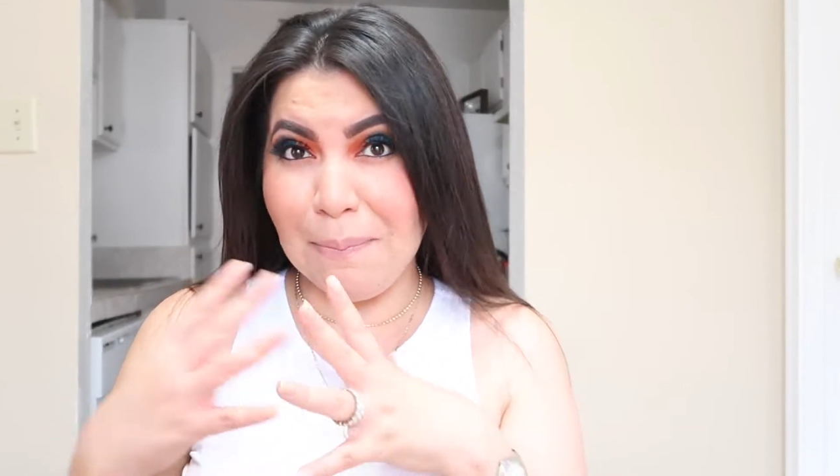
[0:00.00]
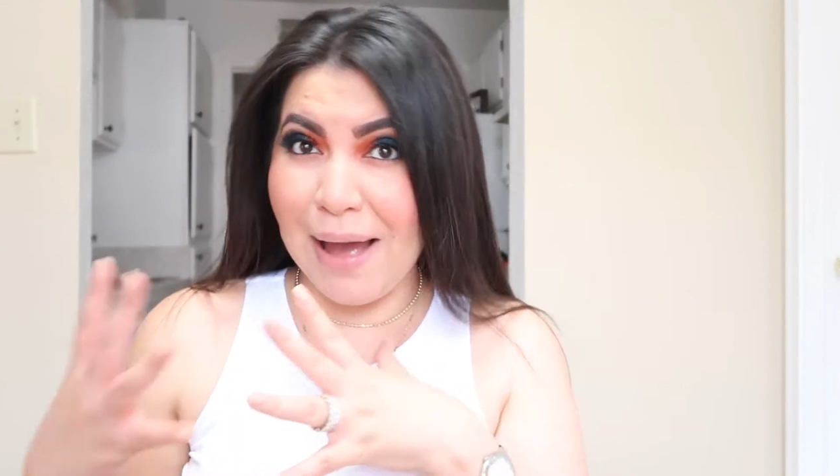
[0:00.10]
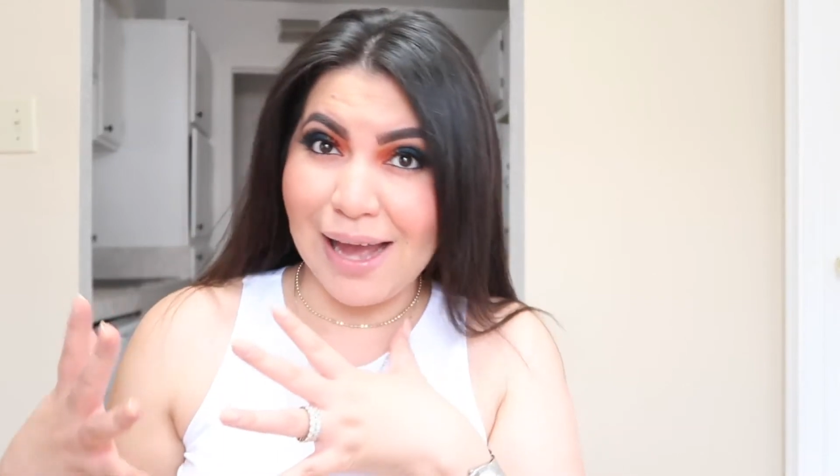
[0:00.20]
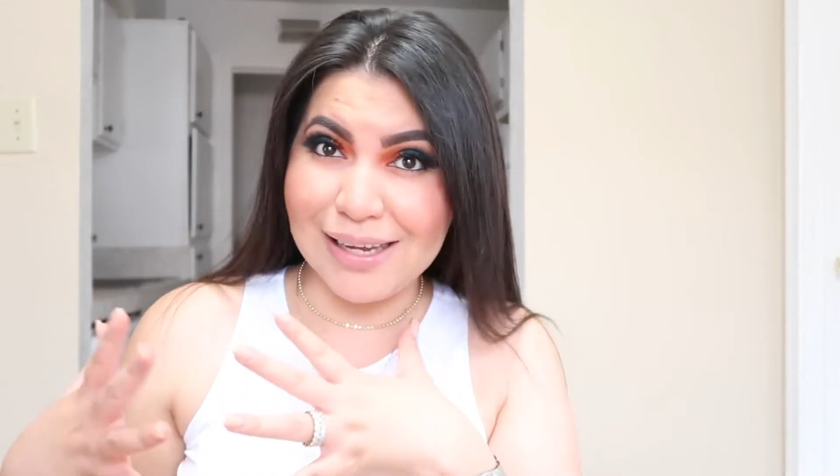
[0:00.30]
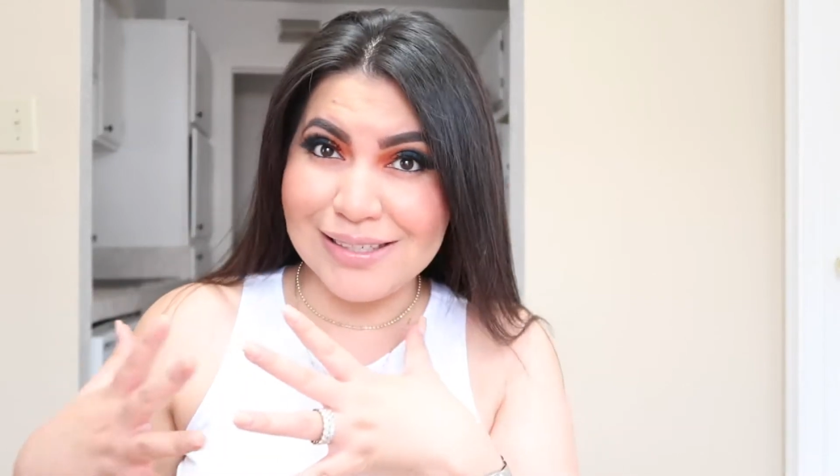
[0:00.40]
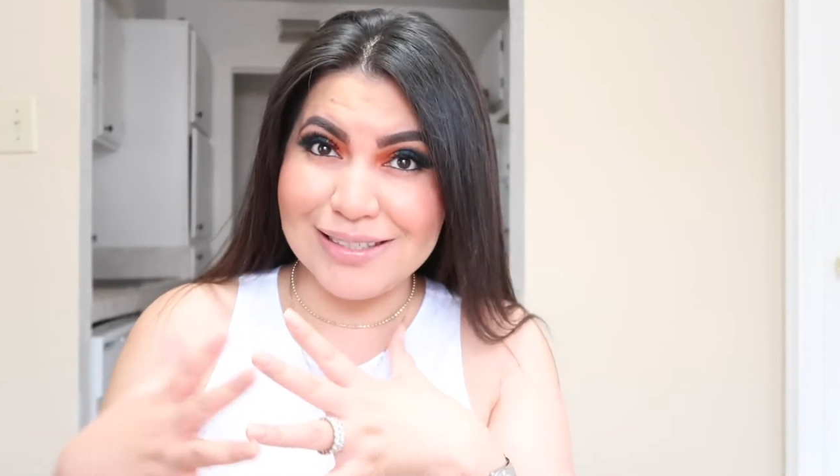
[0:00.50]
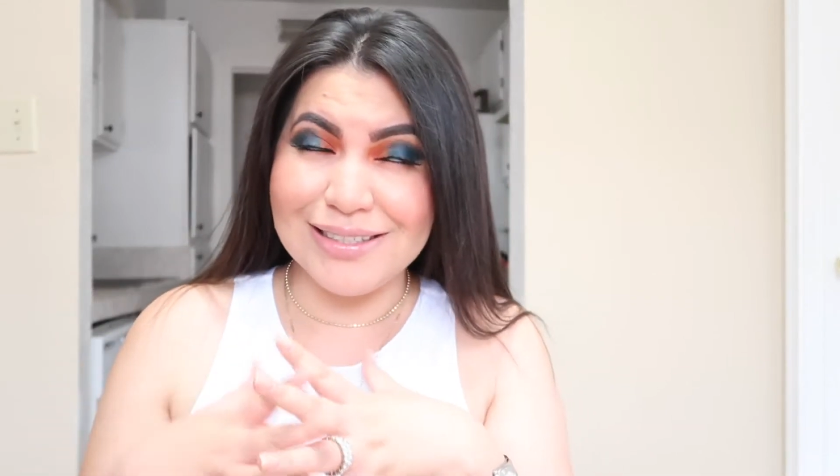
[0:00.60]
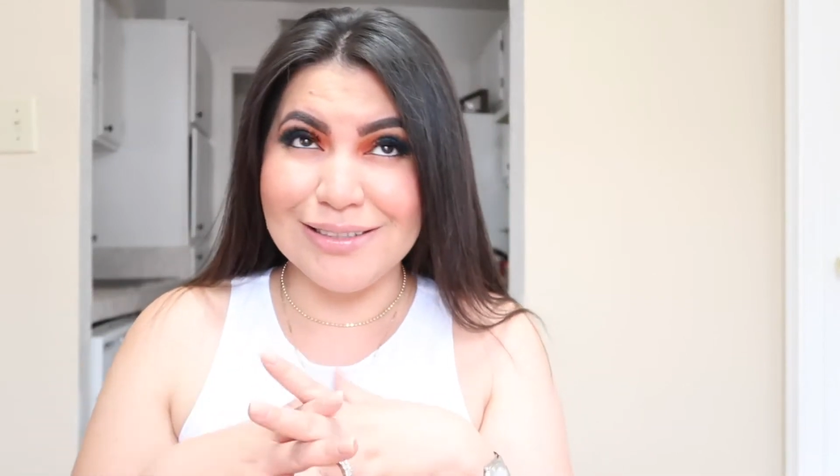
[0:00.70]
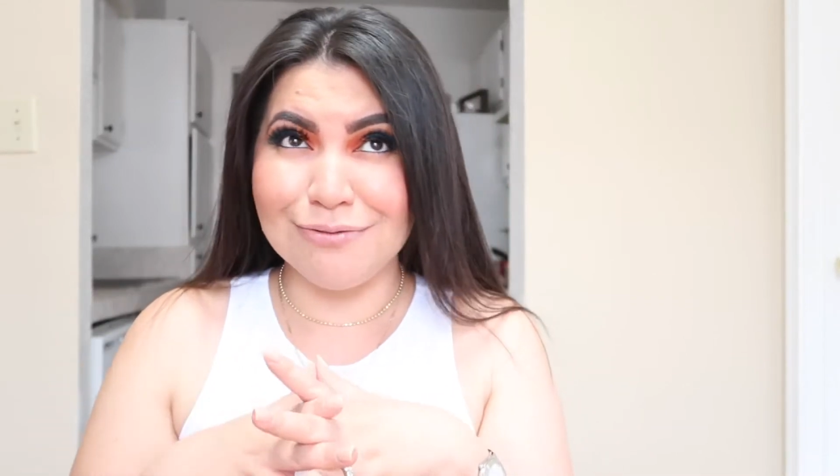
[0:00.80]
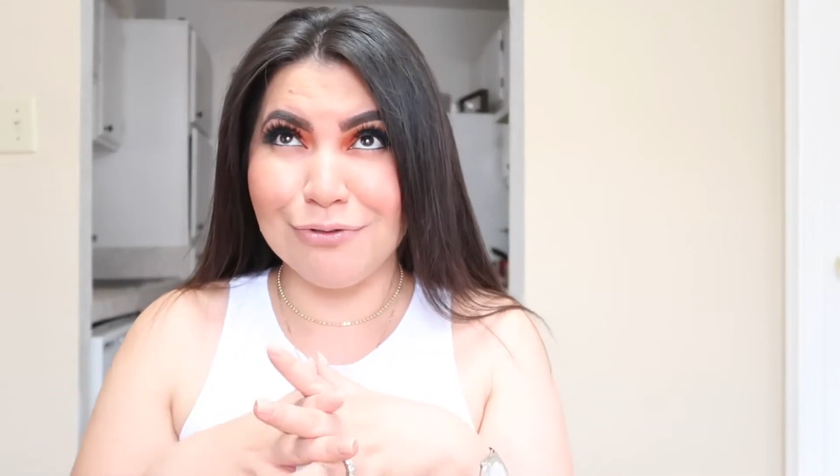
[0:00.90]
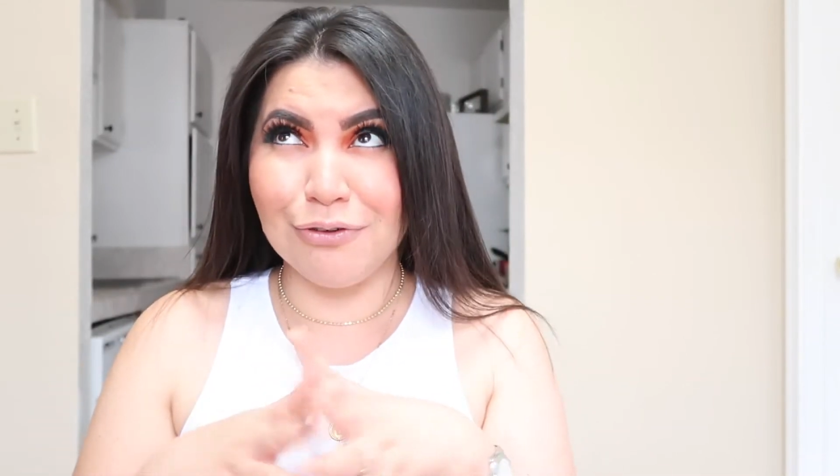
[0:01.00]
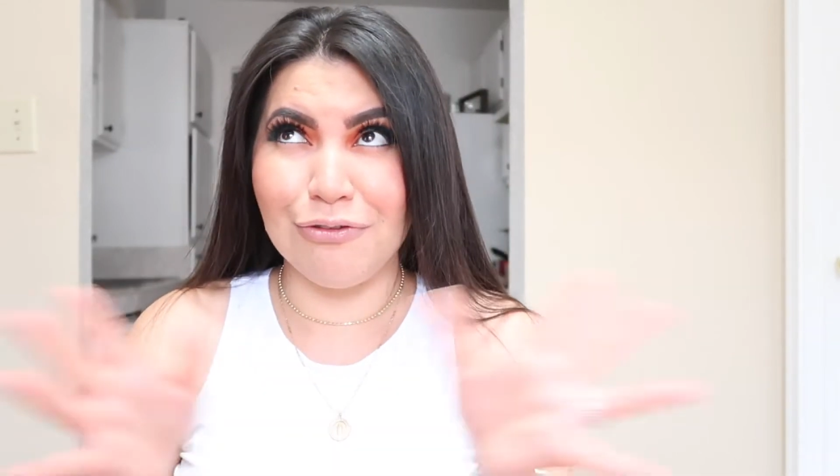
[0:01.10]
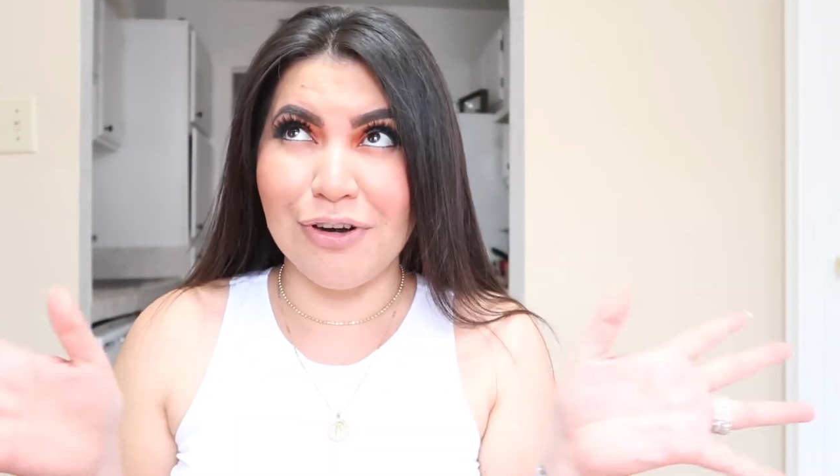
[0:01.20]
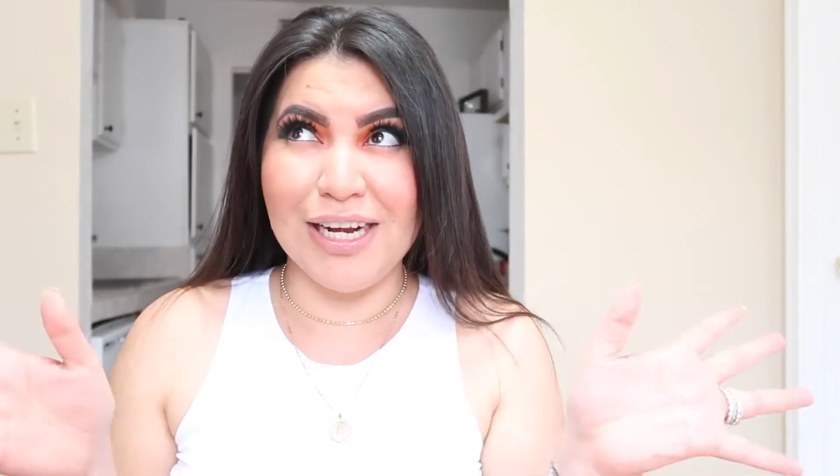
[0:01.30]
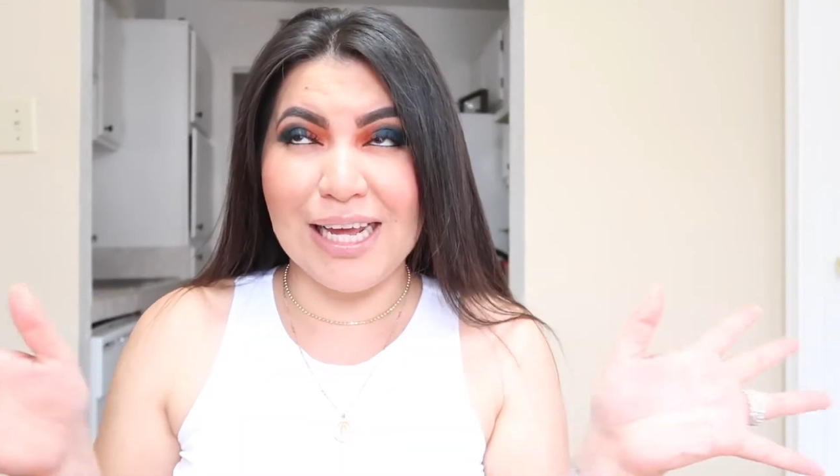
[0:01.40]
packaging for
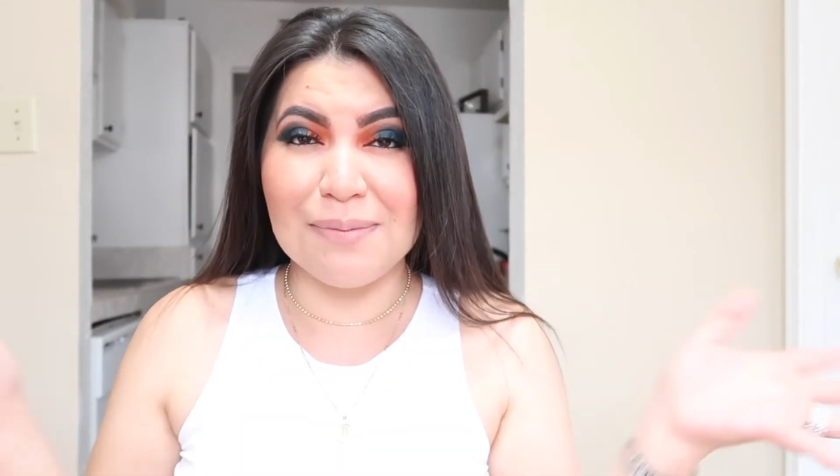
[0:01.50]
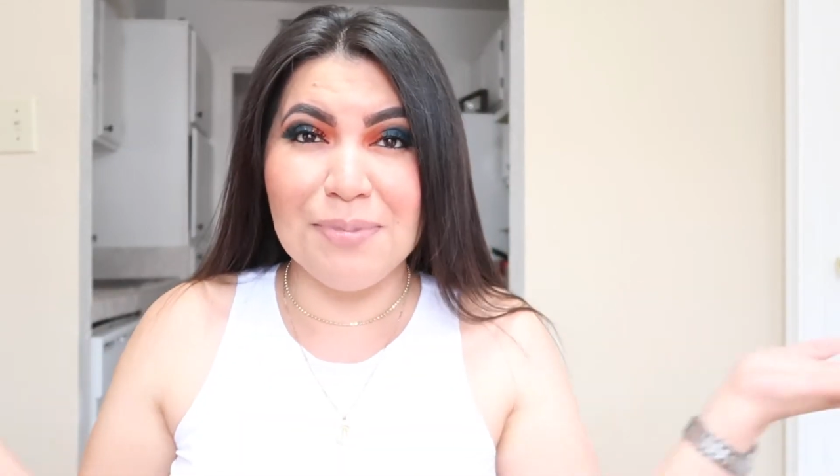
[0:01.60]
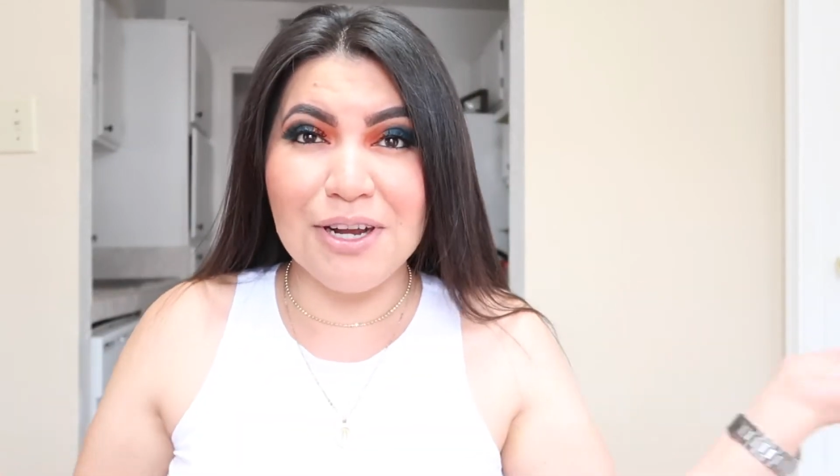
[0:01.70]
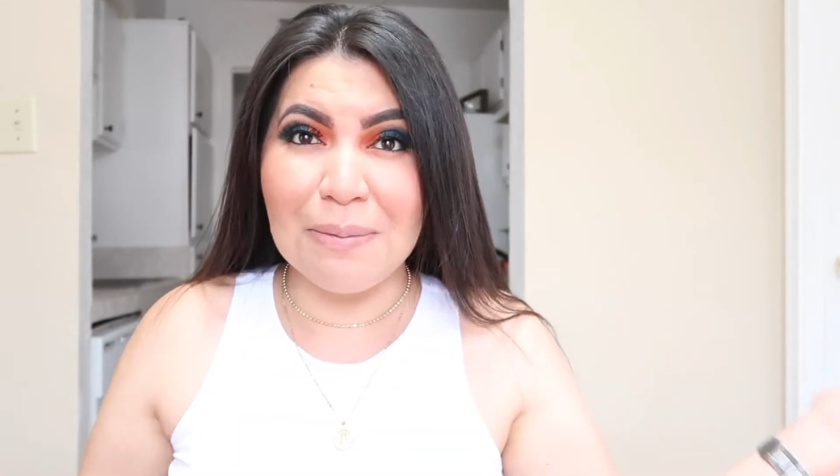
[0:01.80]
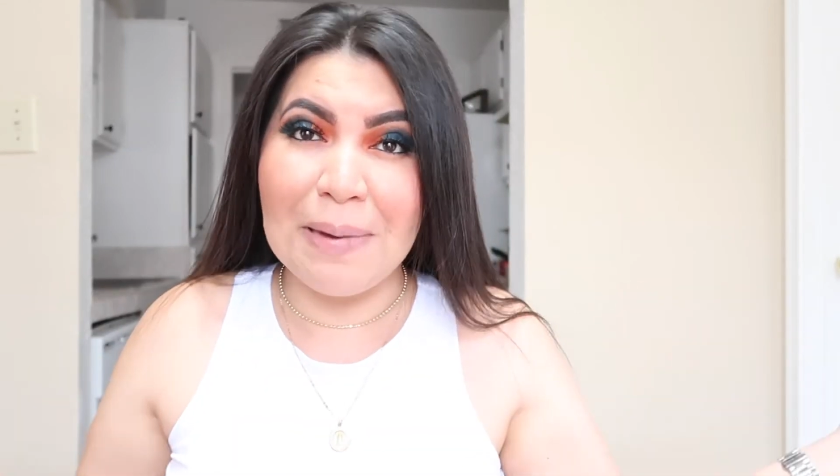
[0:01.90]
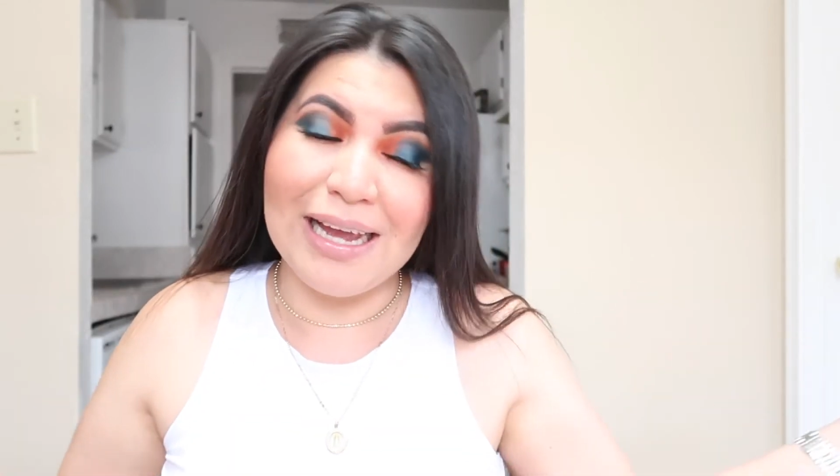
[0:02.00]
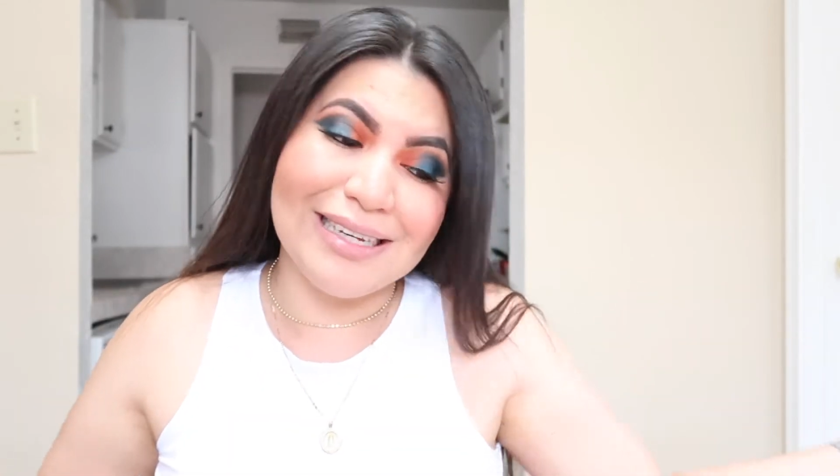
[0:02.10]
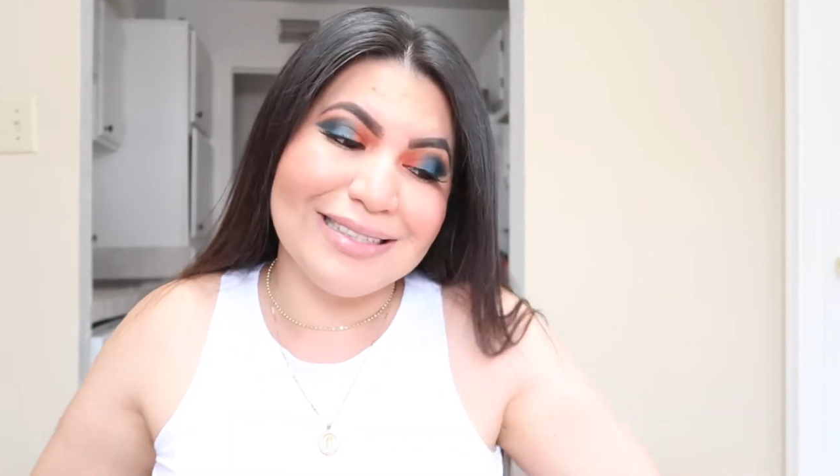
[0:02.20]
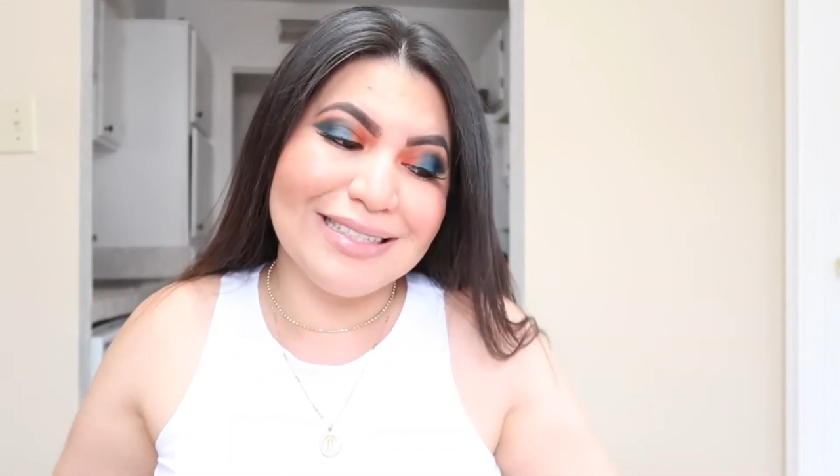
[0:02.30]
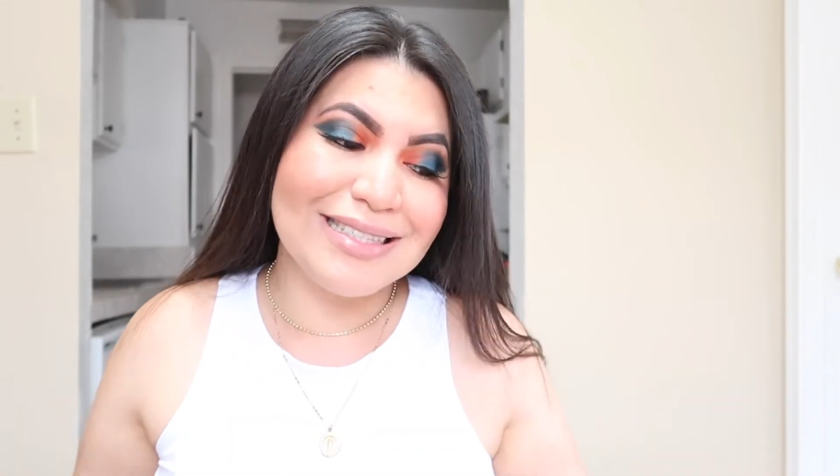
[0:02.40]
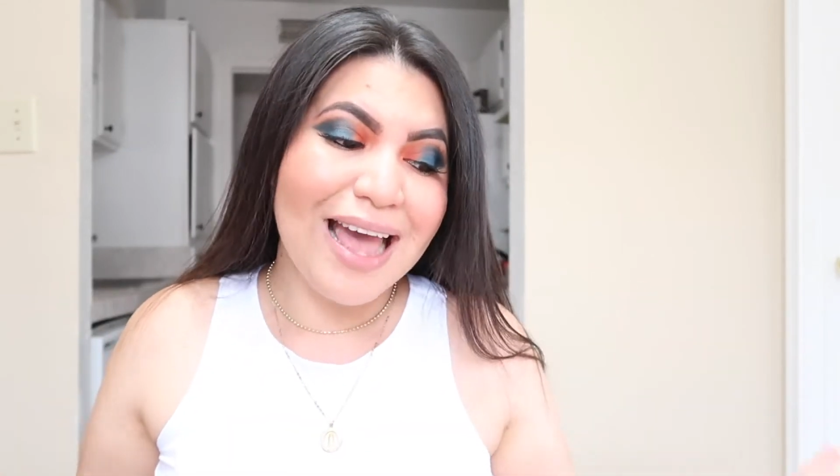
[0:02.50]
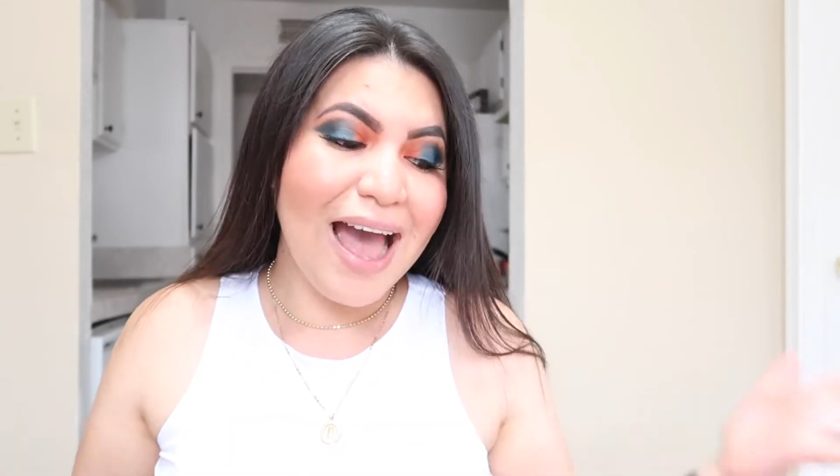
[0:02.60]
free like PR packages